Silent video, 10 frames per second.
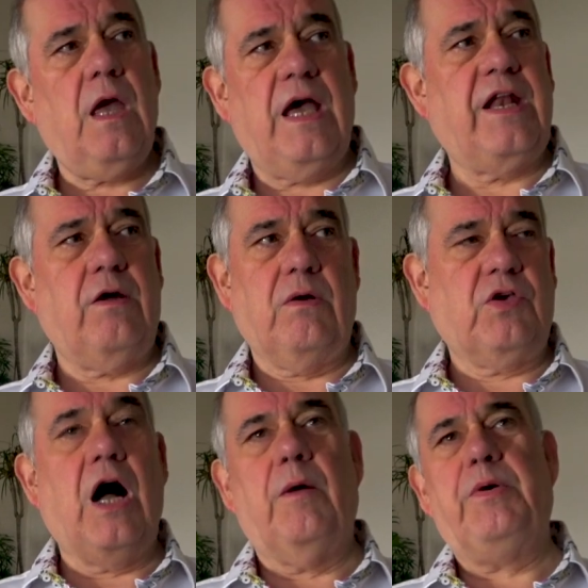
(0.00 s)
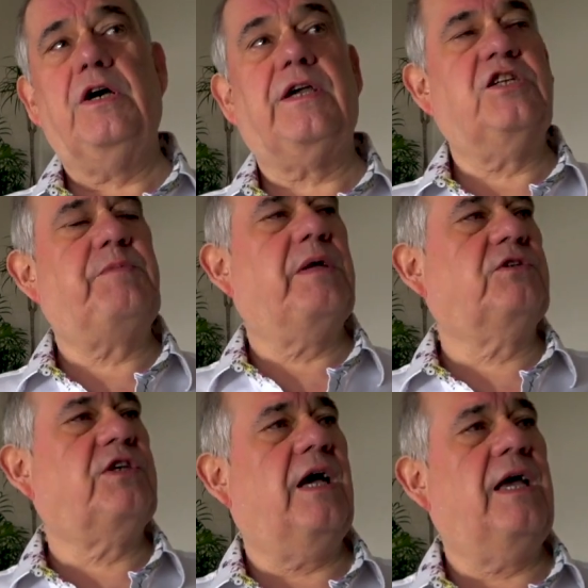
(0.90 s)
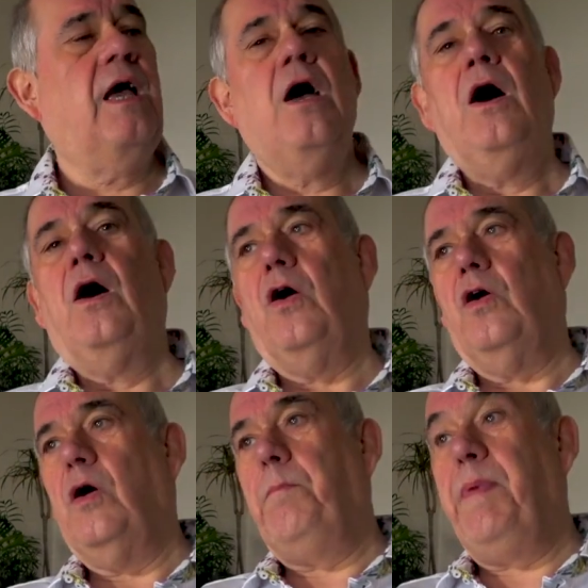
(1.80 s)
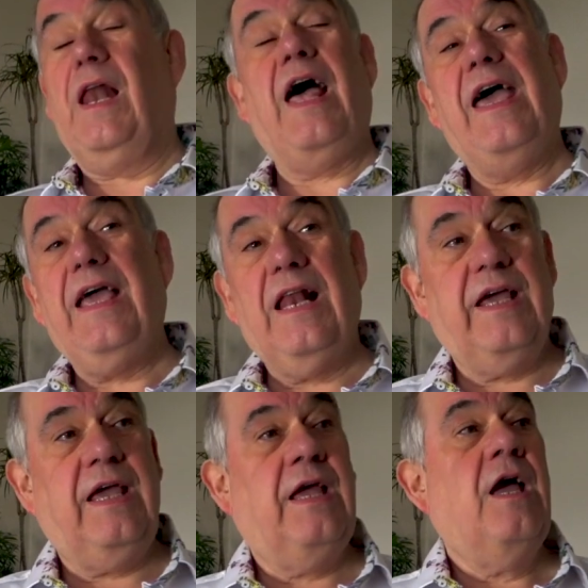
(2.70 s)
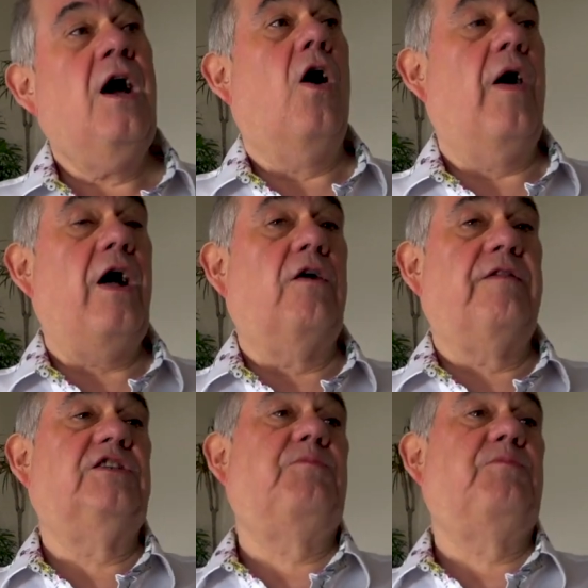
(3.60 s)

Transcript: don't know, Carl Perkins, people say, or Bill Haley, or Elvis